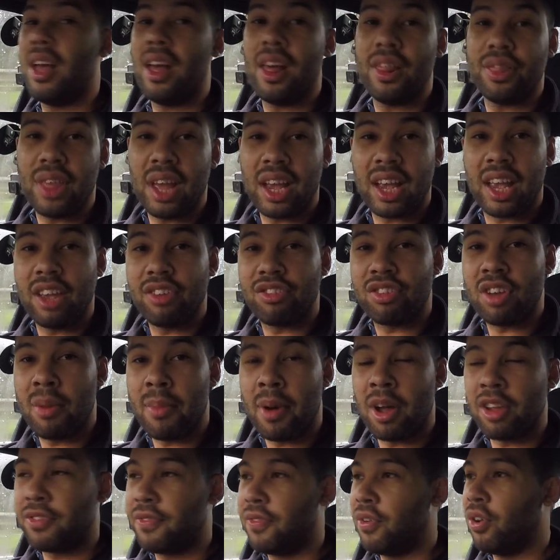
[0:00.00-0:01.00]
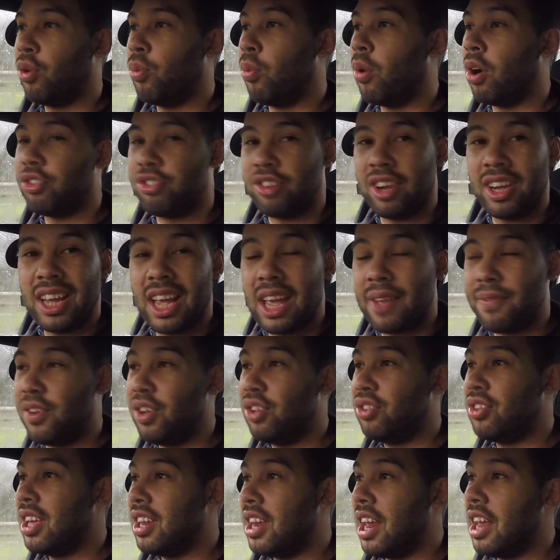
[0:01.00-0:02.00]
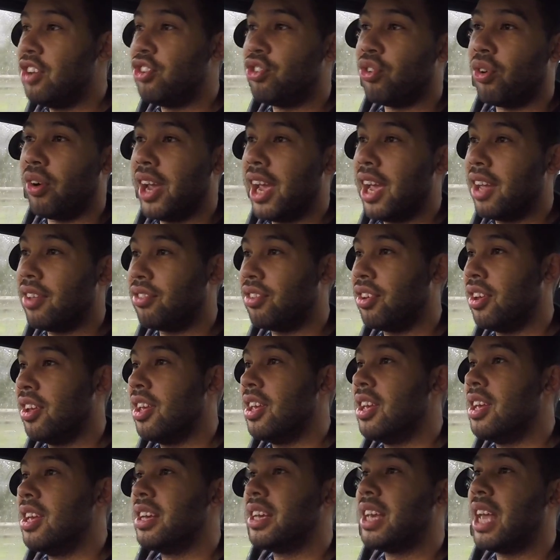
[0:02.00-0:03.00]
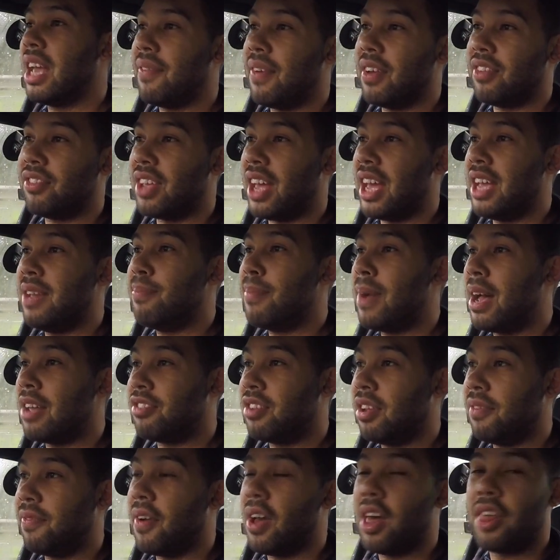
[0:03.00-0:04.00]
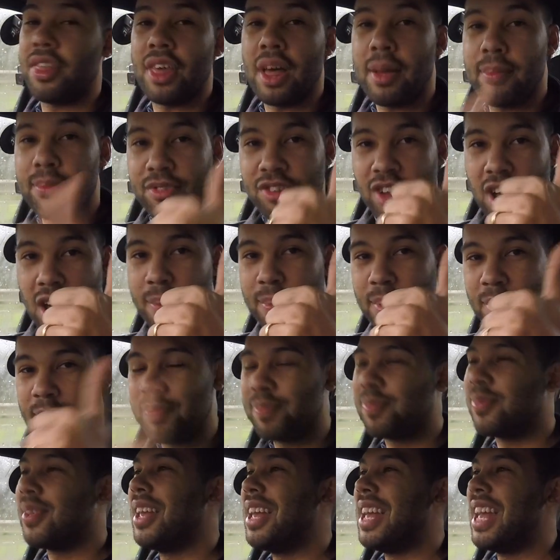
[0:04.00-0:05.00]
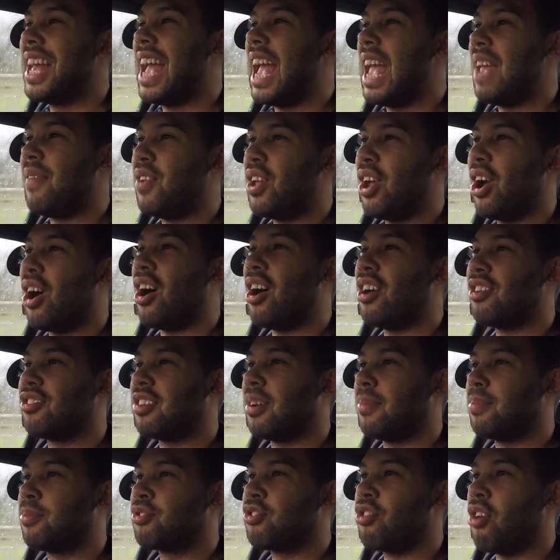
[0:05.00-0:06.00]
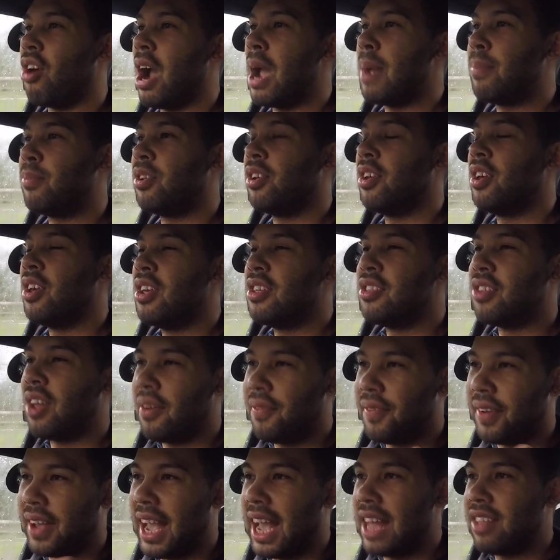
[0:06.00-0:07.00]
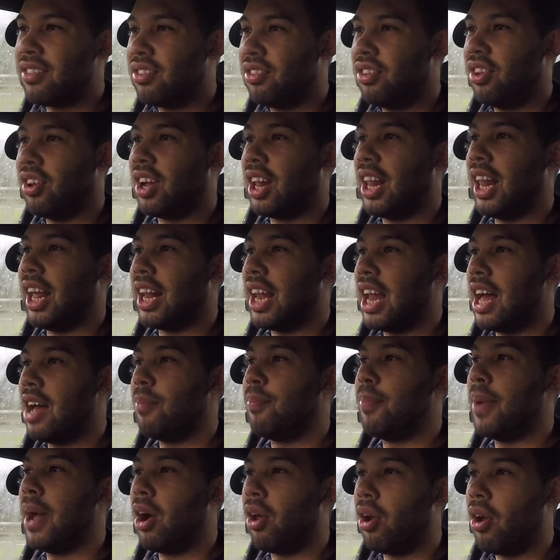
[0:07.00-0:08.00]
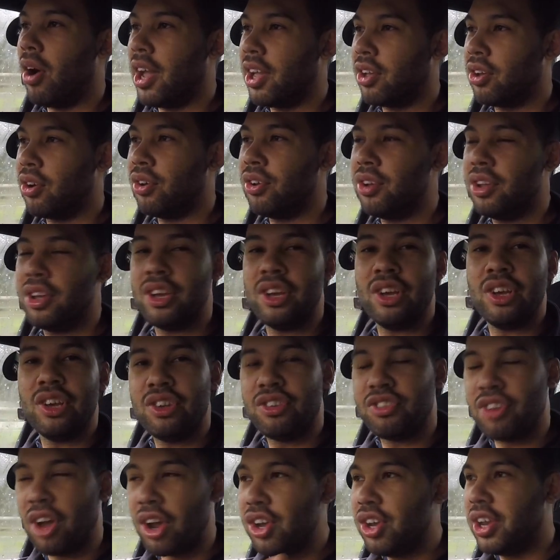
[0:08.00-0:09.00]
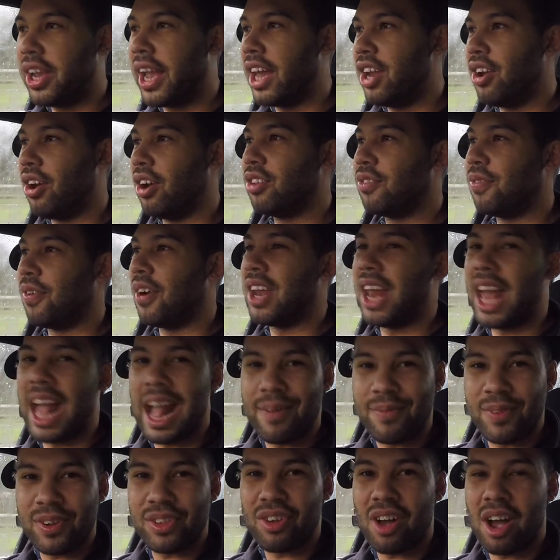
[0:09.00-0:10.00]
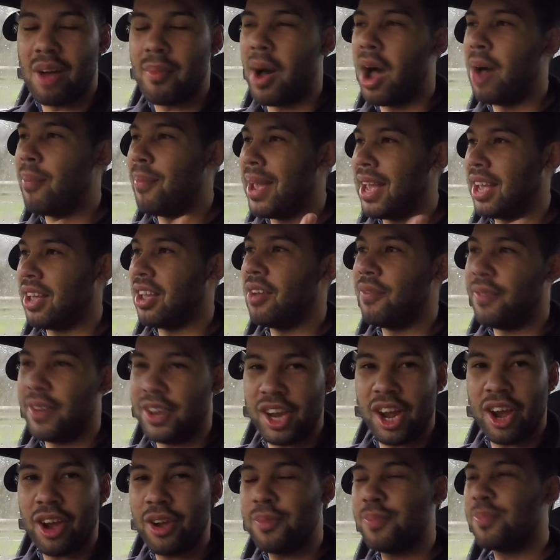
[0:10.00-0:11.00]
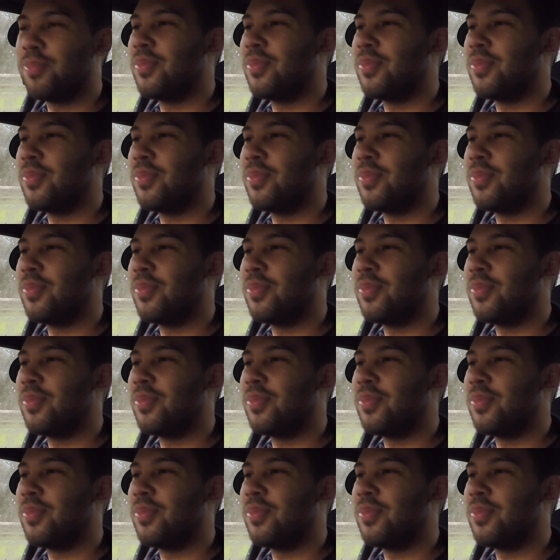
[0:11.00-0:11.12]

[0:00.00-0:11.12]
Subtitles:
Thank you so much for watching. If you did enjoy it, give it a massive thumbs up. If you are subscribed, don't forget to click that bell icon so you get notified every time I make a video.